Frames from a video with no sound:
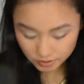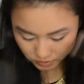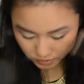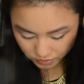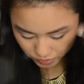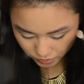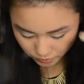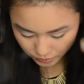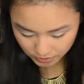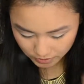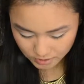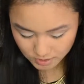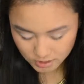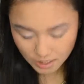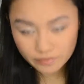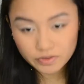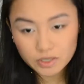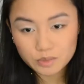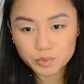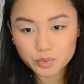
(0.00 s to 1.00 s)

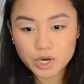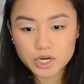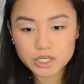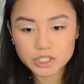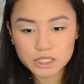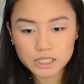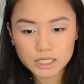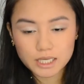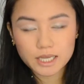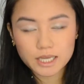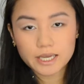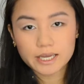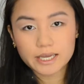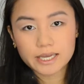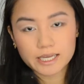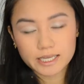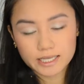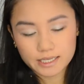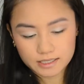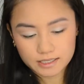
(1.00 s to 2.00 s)
217 brush
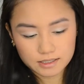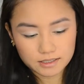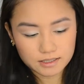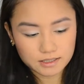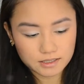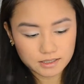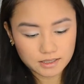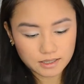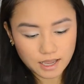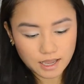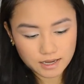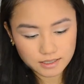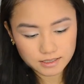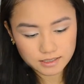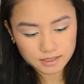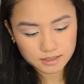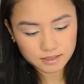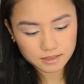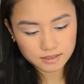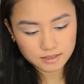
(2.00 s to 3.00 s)
and that
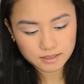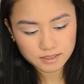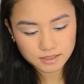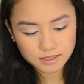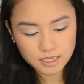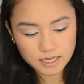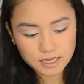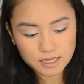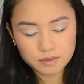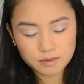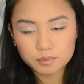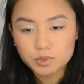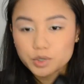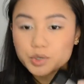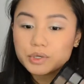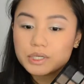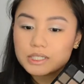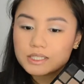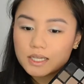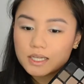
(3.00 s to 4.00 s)
same
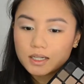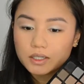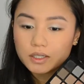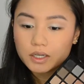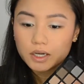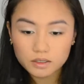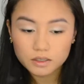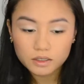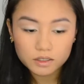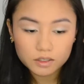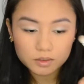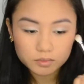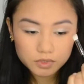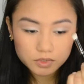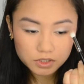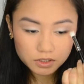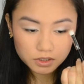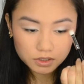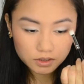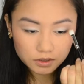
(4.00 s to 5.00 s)
crease color, I'm
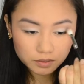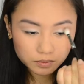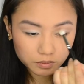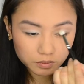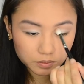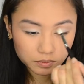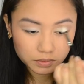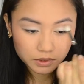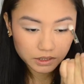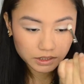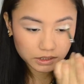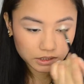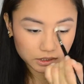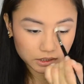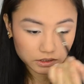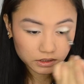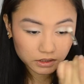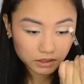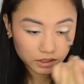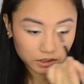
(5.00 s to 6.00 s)
just gonna blend it
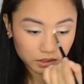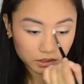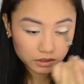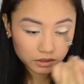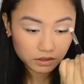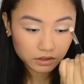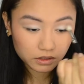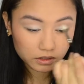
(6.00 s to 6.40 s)
together